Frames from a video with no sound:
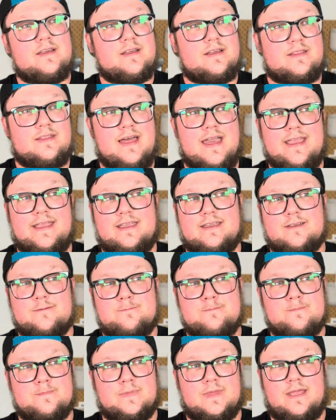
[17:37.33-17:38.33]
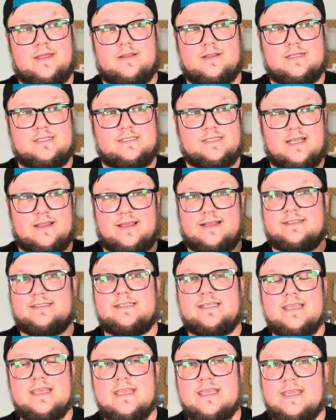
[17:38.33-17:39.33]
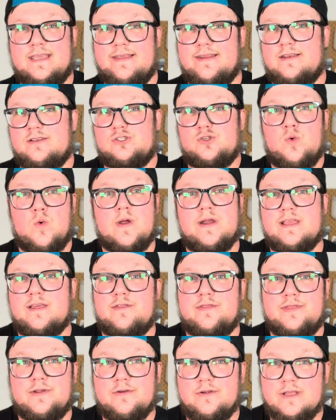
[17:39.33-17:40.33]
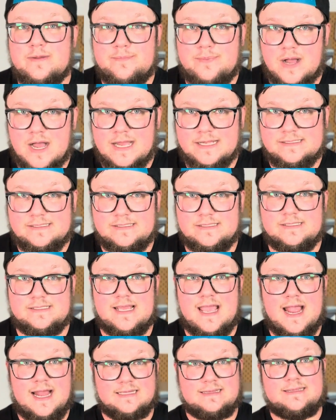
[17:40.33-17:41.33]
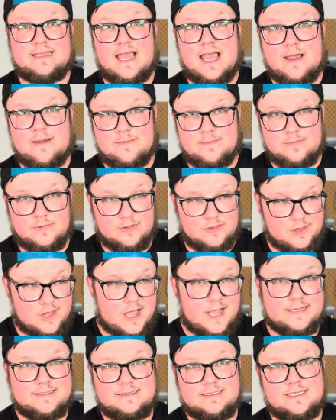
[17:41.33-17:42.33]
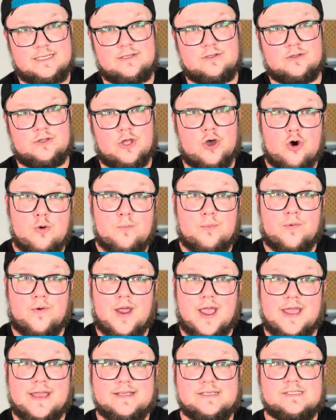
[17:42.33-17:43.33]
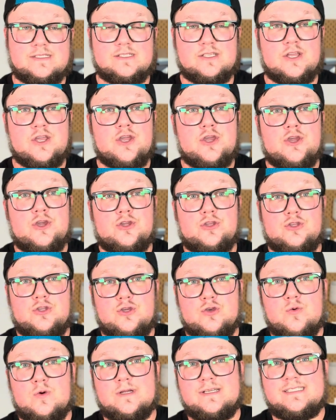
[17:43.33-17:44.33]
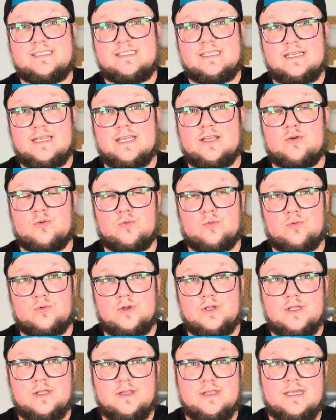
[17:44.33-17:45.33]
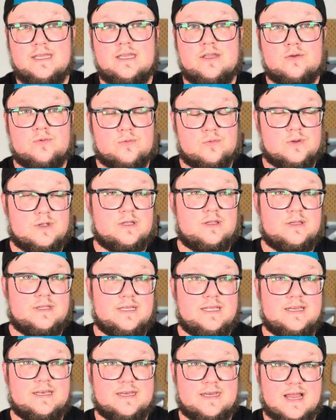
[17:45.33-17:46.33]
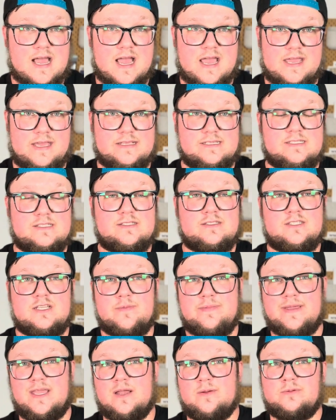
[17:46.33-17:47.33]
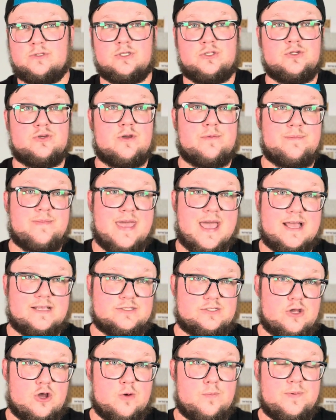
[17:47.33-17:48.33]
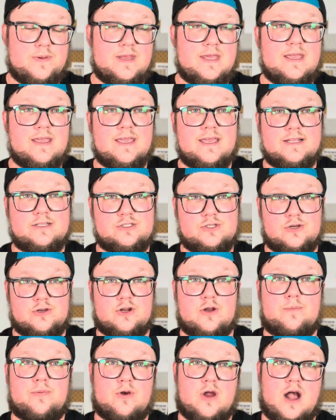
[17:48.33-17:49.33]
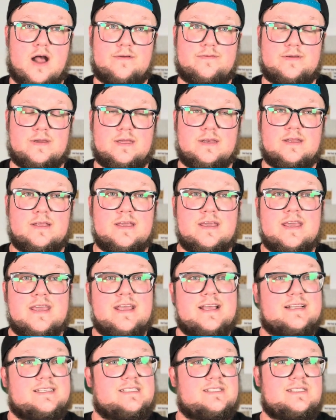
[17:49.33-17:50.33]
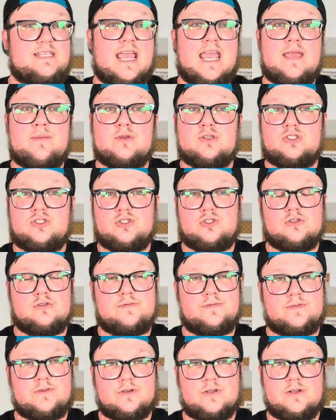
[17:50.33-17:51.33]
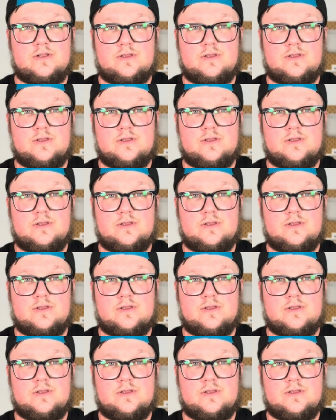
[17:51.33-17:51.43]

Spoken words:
like, let's say like 10, 20, 30 boxes at that locked in low price, you are sitting really, really nice to be able to do a mass opening and turn a profit. Same is true for